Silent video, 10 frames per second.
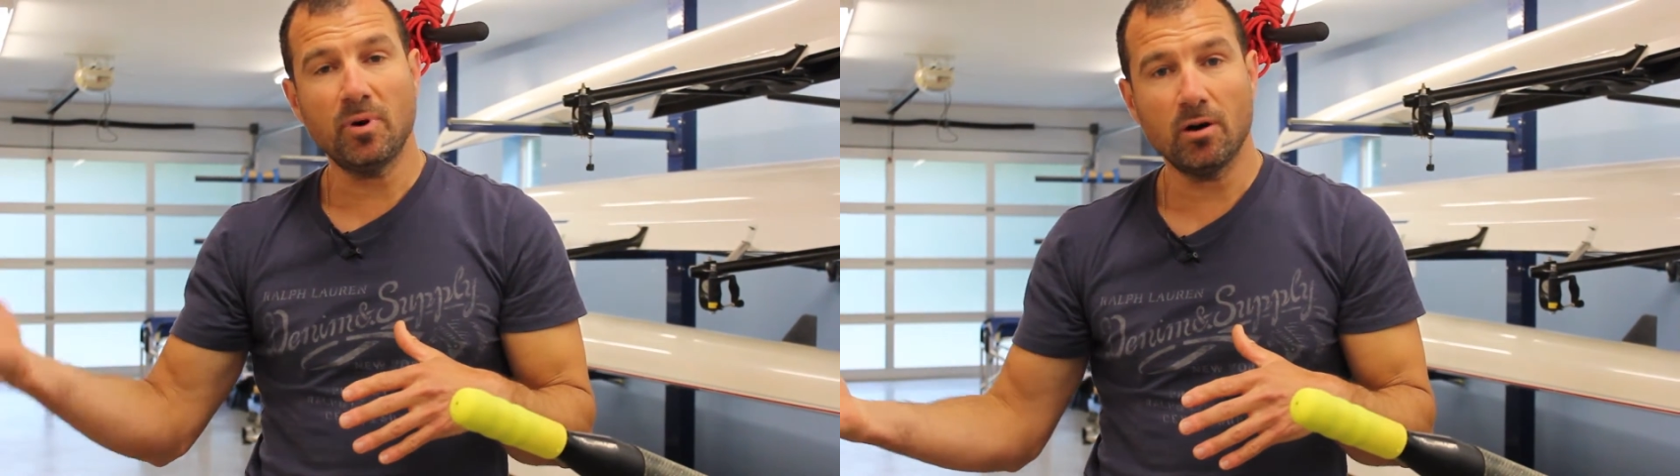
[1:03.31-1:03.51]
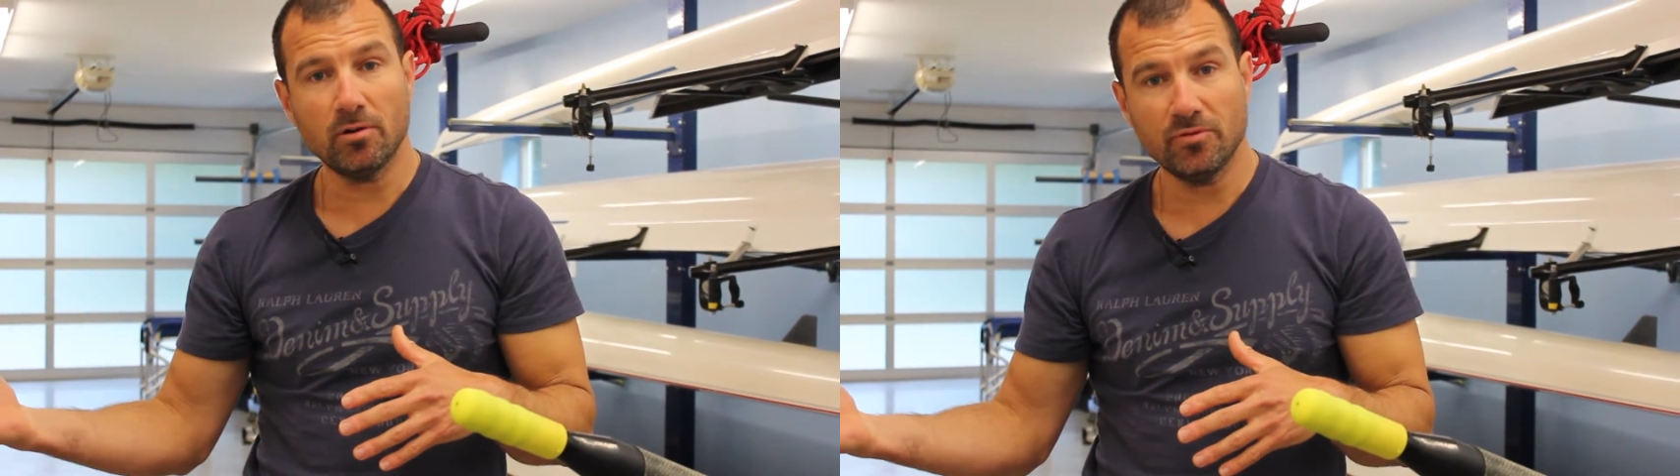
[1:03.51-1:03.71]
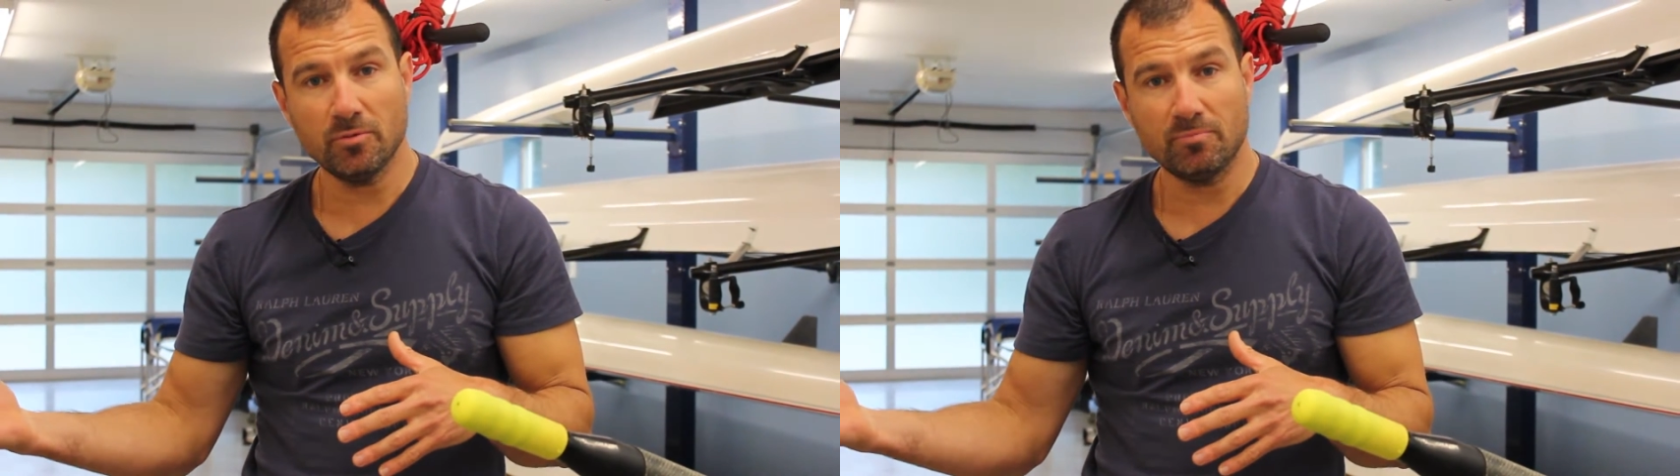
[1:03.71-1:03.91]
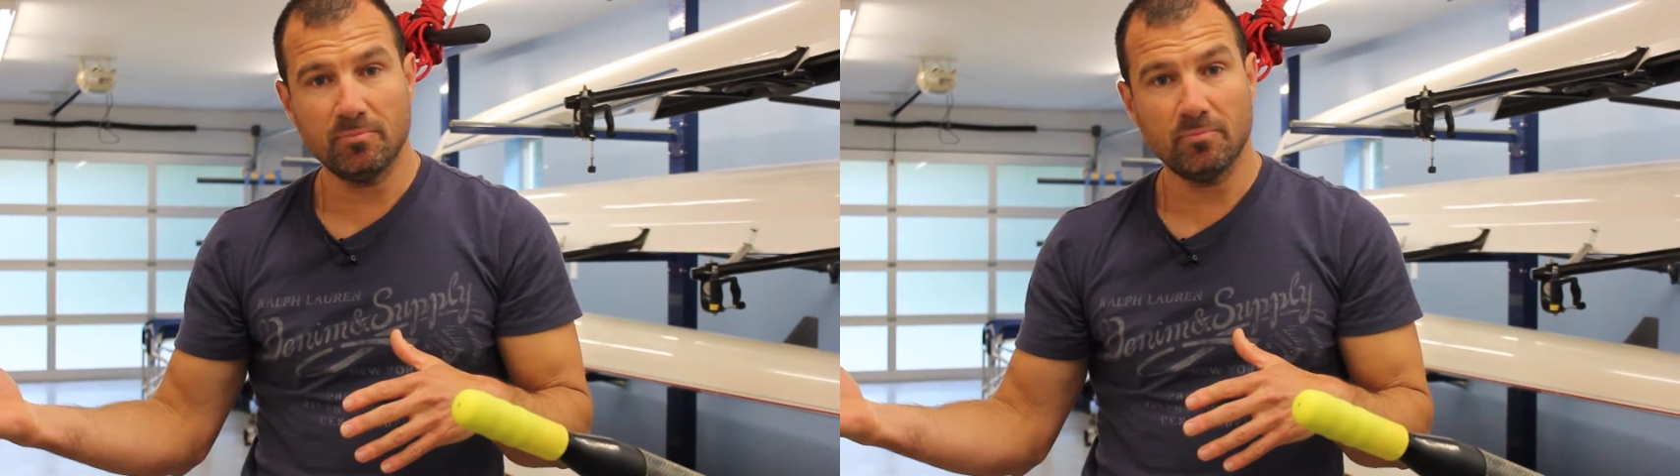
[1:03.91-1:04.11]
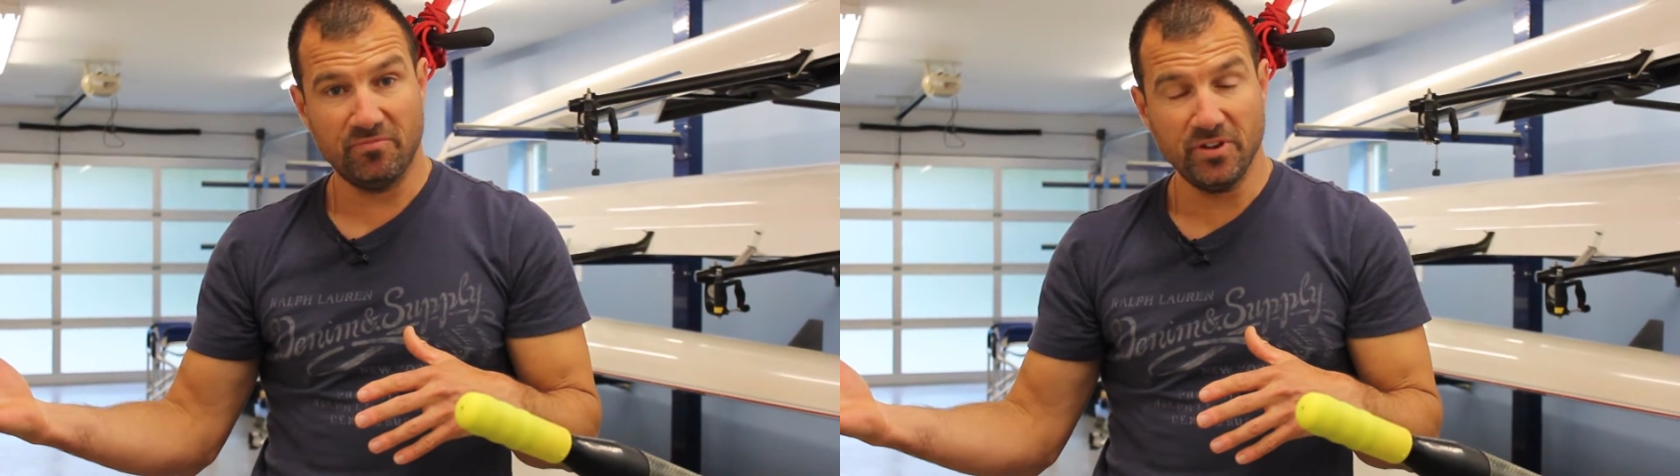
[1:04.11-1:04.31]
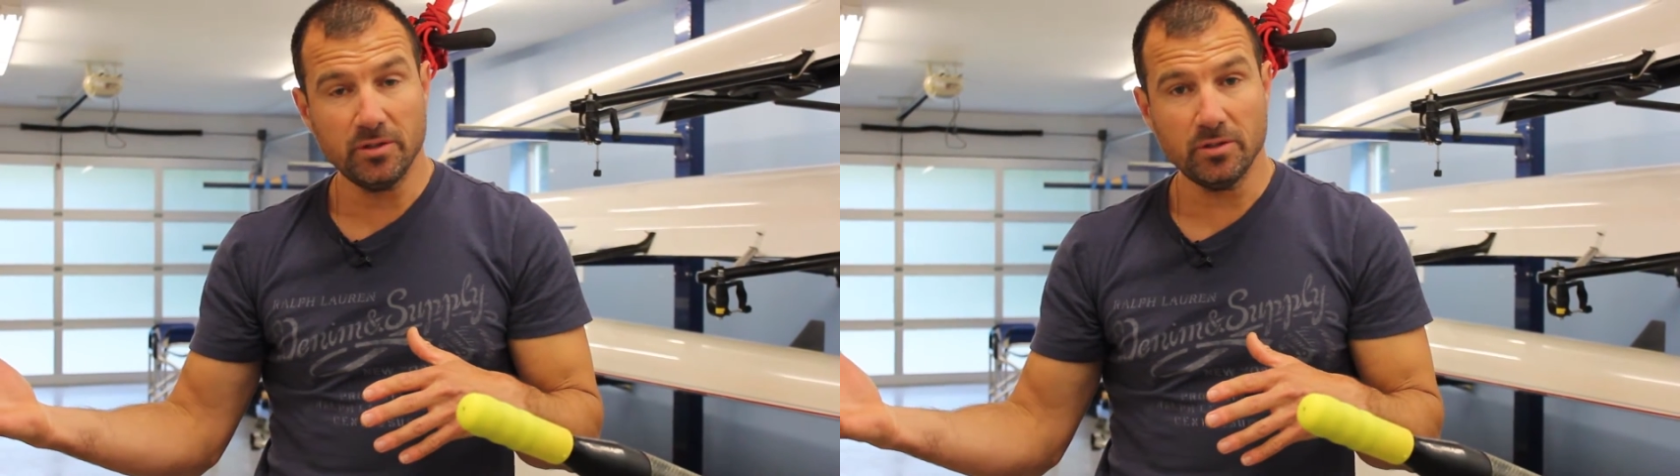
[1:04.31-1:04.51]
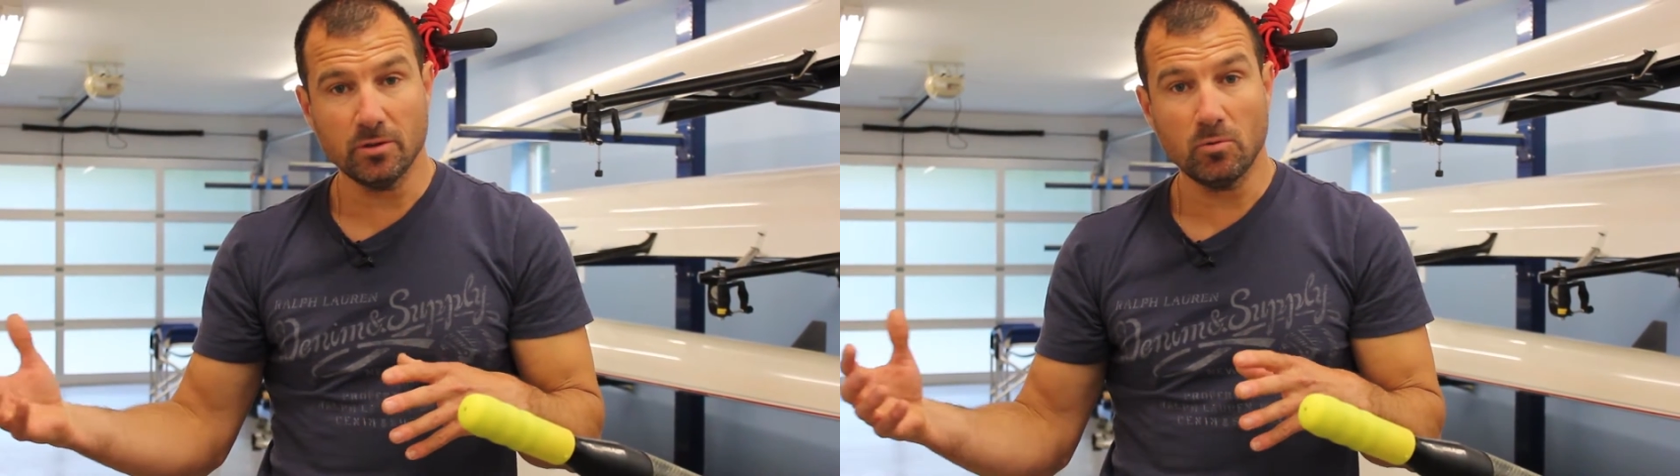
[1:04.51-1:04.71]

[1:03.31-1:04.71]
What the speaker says: part of the video,